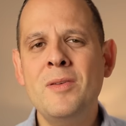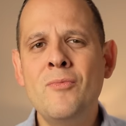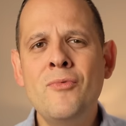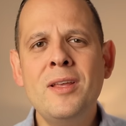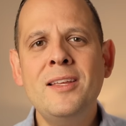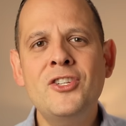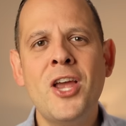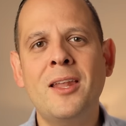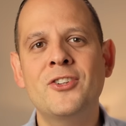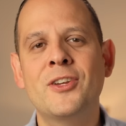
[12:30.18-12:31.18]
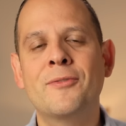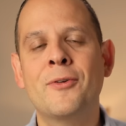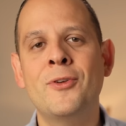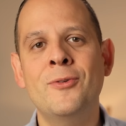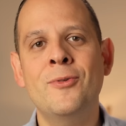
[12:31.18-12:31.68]
be really challenging
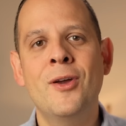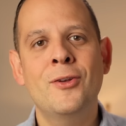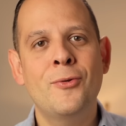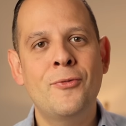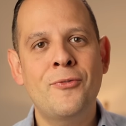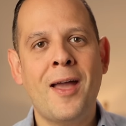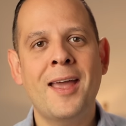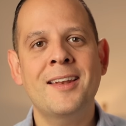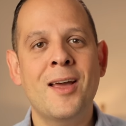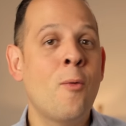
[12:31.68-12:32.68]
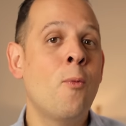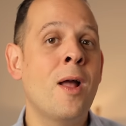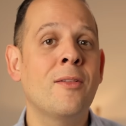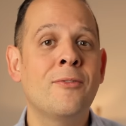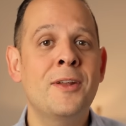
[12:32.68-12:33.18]
for you to find a
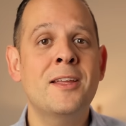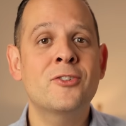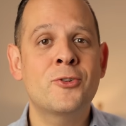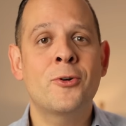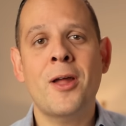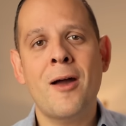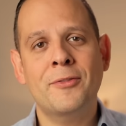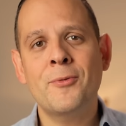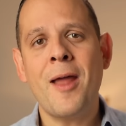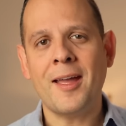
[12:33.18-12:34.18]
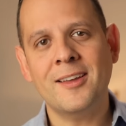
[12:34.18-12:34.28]
well-fitting shirt off the rack.